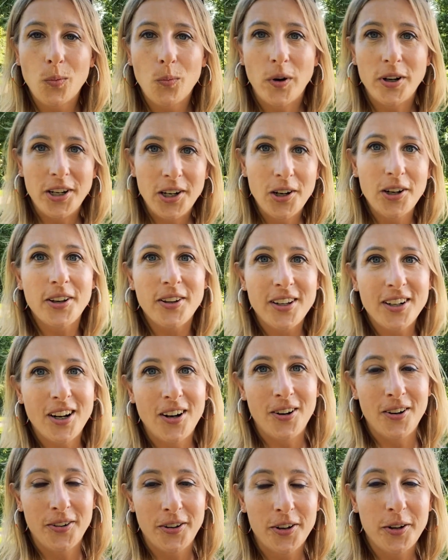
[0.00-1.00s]
When you look at the
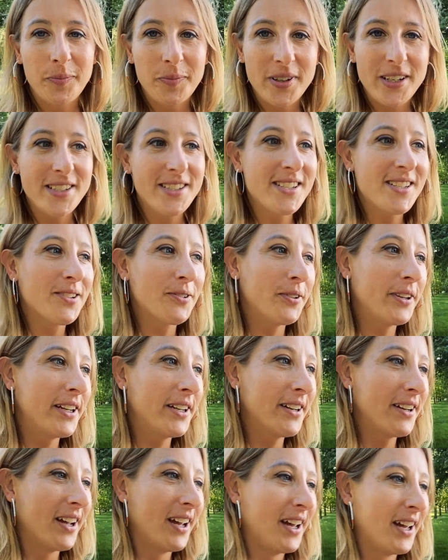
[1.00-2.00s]
car on a computer
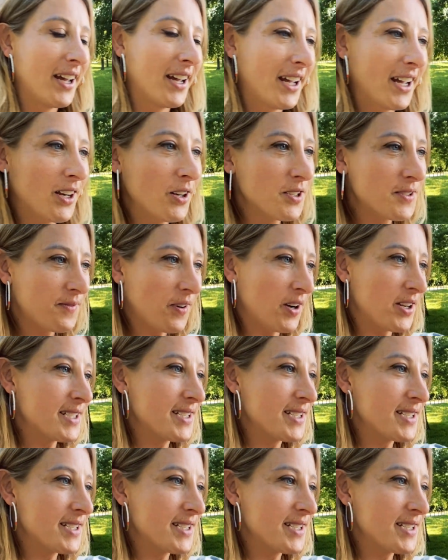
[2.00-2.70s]
screen, it looks very